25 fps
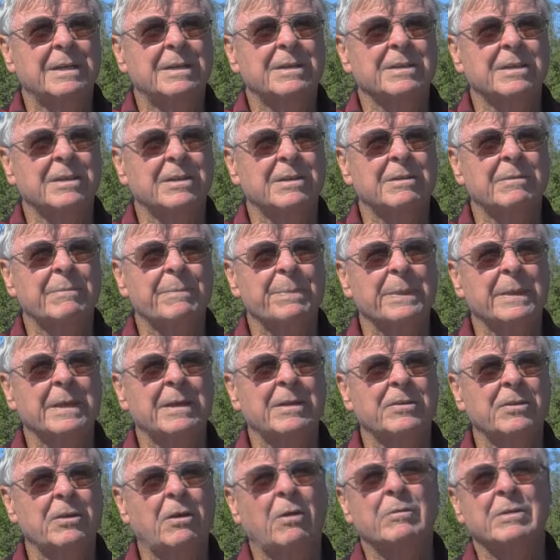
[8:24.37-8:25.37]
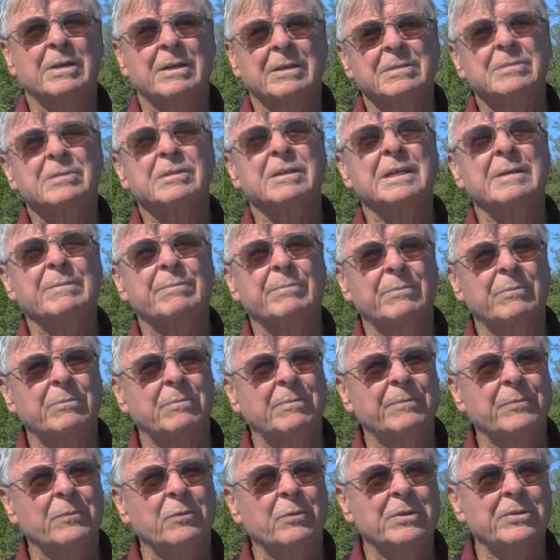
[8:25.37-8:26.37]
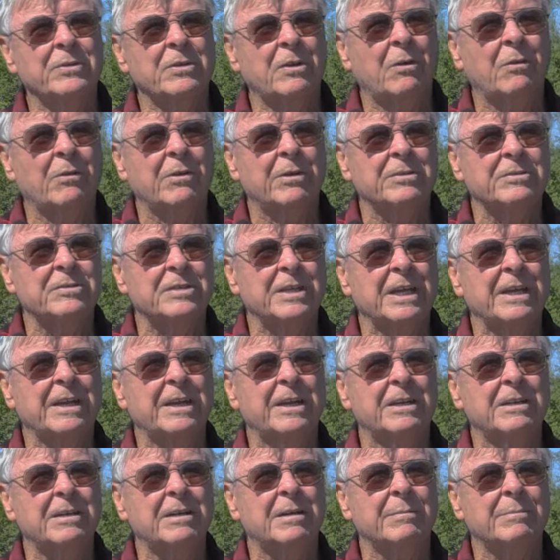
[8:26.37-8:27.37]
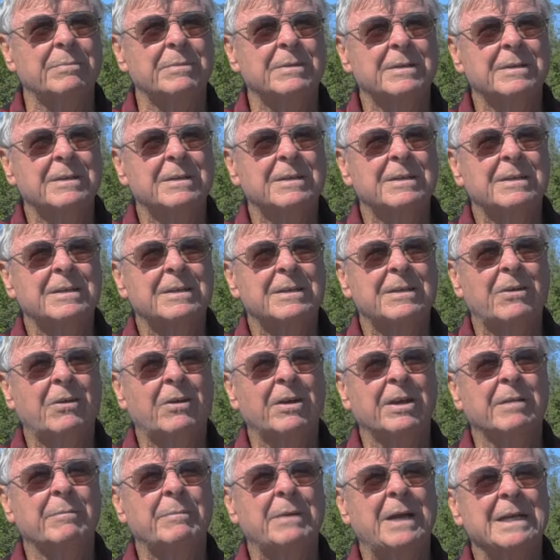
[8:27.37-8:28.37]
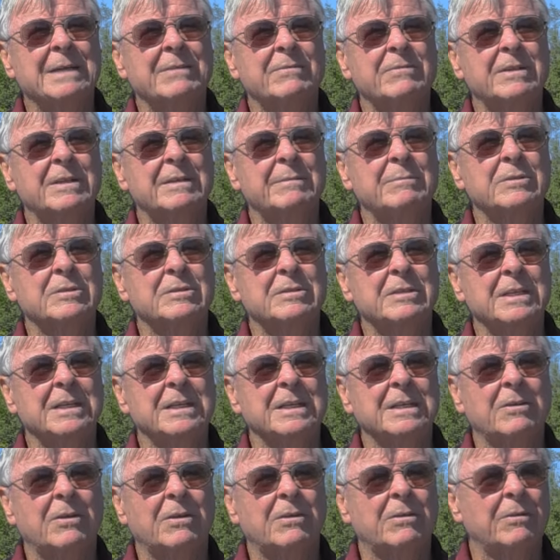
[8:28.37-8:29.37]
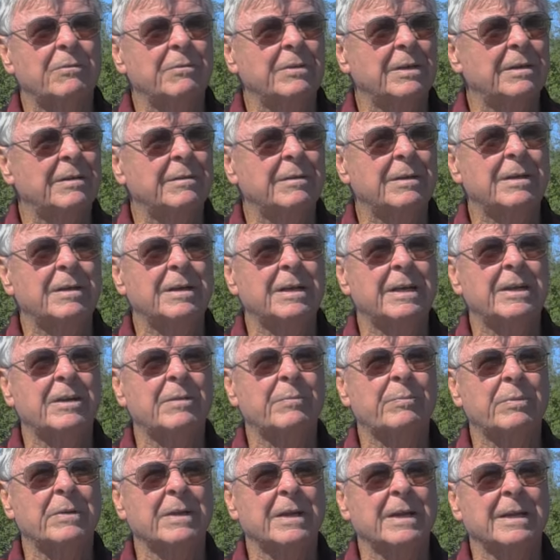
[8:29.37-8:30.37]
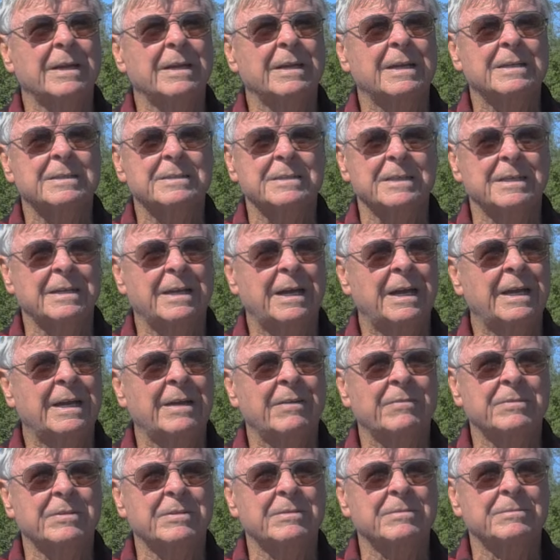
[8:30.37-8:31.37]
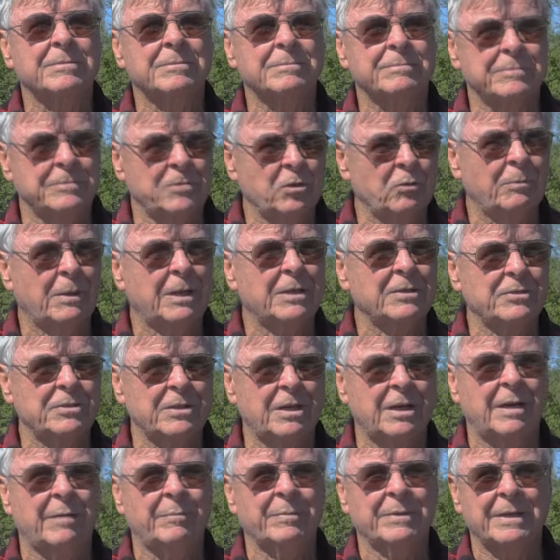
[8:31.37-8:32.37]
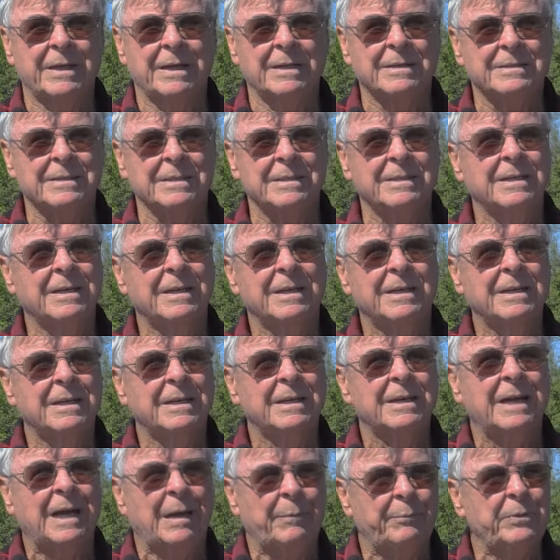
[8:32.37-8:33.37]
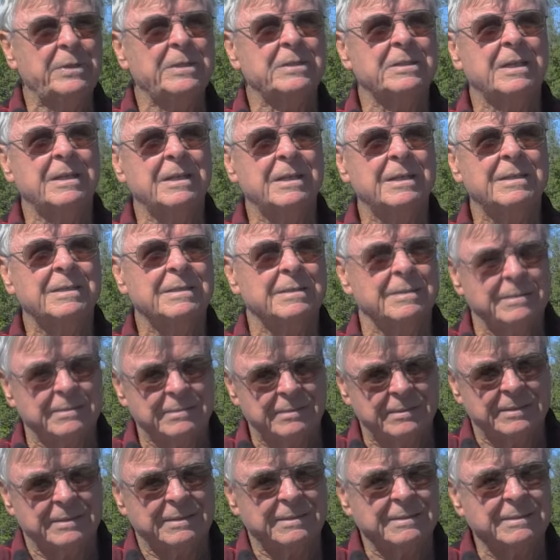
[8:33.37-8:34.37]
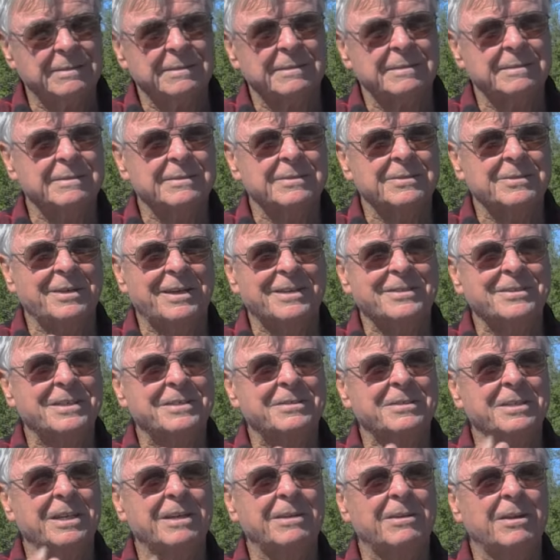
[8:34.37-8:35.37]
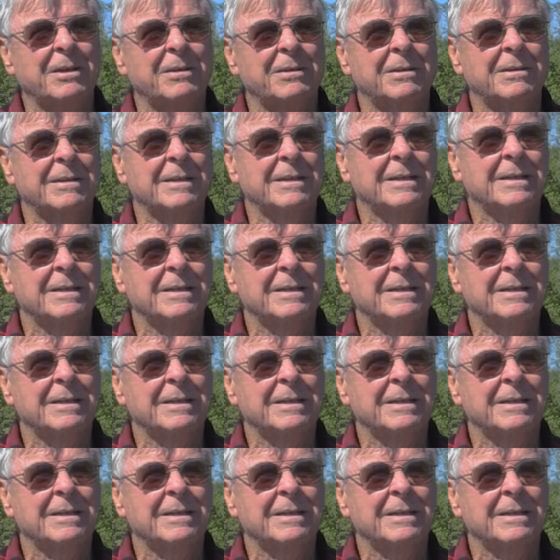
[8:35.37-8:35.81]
you know, and y'all can sleep when y'all are standing up or in the back of a limousine or on an airplane. I said, I have to do my job, and I said, I appreciate it. I said, see you later.